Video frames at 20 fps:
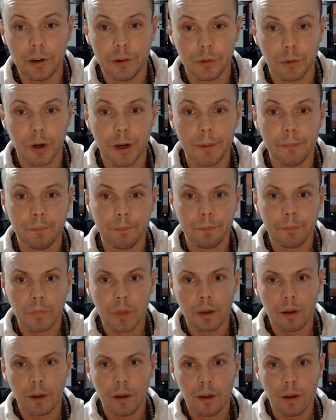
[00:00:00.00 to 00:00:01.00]
right?
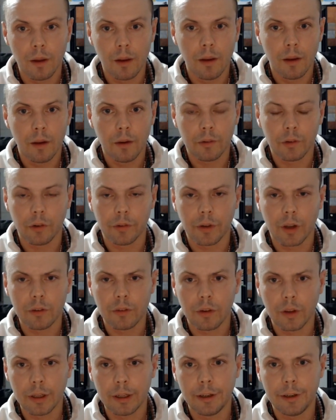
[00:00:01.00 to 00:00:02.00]
So
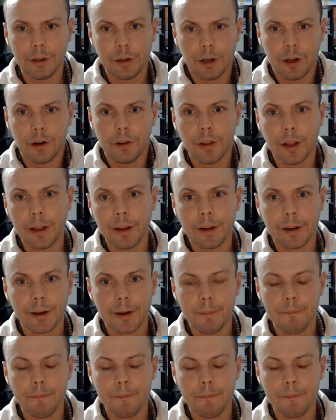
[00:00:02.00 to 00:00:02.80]
essentially, like,